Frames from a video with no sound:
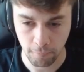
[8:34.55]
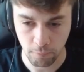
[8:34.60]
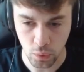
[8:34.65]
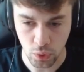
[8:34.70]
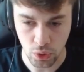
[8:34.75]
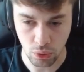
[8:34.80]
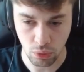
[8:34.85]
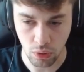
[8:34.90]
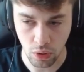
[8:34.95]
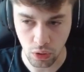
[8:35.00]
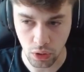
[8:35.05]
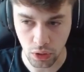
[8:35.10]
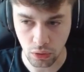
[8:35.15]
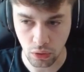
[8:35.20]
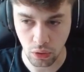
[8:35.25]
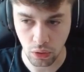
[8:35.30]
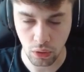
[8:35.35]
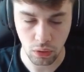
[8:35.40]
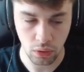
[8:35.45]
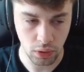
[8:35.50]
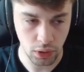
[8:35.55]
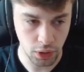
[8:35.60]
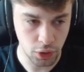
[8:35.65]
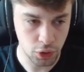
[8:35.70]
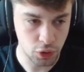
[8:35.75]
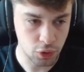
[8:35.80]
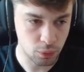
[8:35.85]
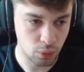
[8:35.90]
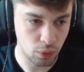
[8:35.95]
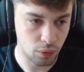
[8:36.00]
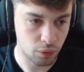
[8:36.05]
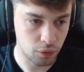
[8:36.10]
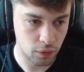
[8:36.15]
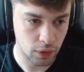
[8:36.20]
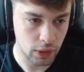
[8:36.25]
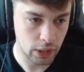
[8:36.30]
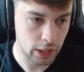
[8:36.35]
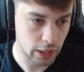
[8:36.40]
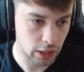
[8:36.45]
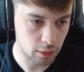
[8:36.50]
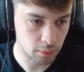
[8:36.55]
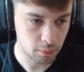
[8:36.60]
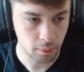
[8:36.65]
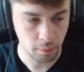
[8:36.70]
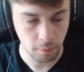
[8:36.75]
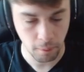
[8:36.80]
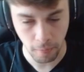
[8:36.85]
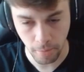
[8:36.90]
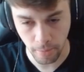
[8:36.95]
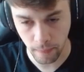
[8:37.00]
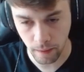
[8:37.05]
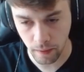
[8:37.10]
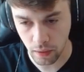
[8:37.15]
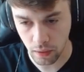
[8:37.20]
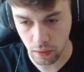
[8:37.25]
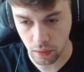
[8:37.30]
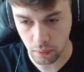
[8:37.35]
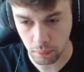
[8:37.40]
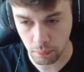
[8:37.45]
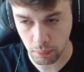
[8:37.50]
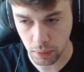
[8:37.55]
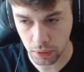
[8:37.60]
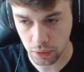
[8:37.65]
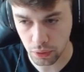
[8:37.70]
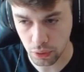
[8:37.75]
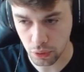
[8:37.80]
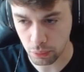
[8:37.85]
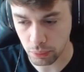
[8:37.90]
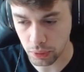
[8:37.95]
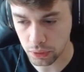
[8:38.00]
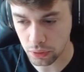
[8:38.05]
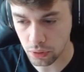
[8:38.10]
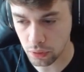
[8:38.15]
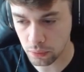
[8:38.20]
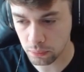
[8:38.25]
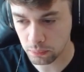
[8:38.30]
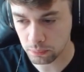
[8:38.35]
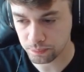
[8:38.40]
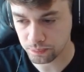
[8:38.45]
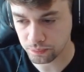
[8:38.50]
So all in all, each move I am better and better.